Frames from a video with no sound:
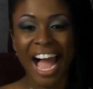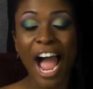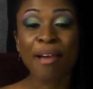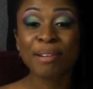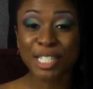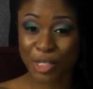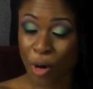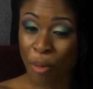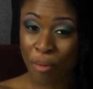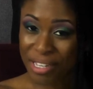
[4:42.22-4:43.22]
I'm La
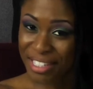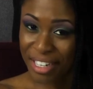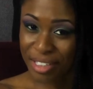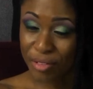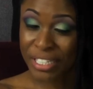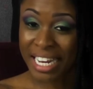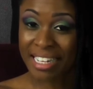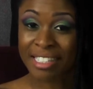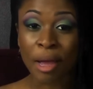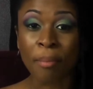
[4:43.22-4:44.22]
Shaun Prescott of the
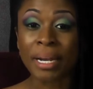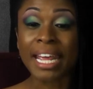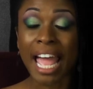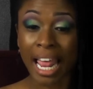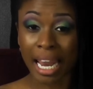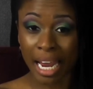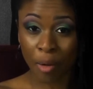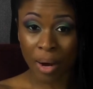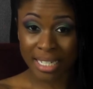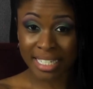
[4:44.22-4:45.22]
dance company ELLE
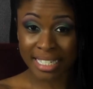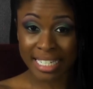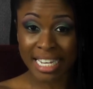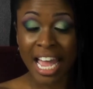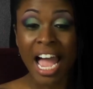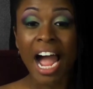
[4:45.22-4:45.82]
NYTT.